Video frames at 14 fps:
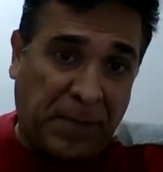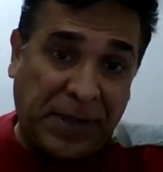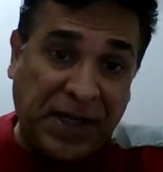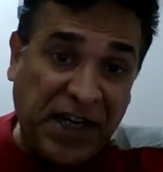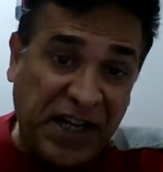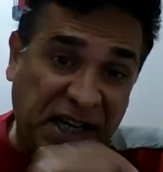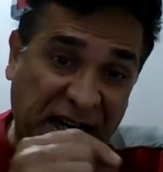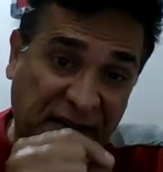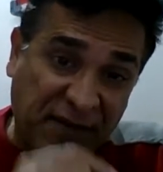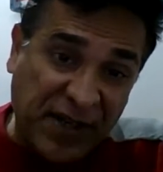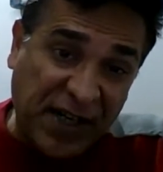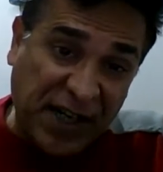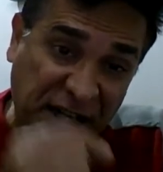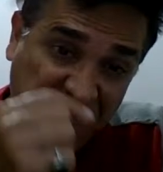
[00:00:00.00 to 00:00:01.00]
but he
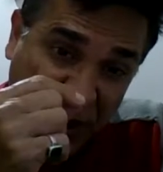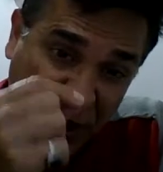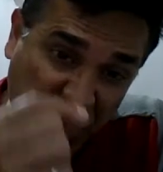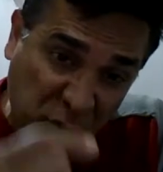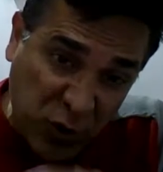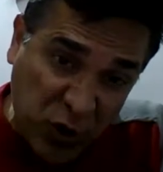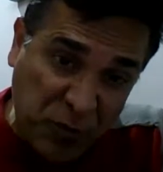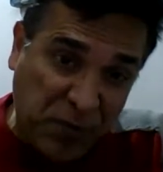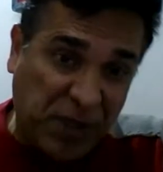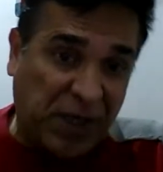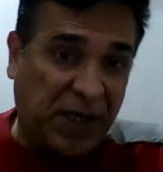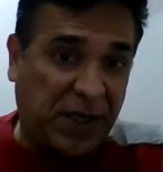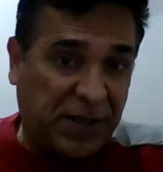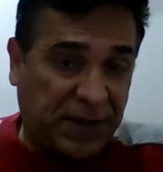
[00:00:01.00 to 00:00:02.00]
never introduced
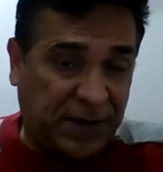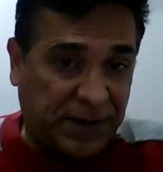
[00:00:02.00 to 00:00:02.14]
me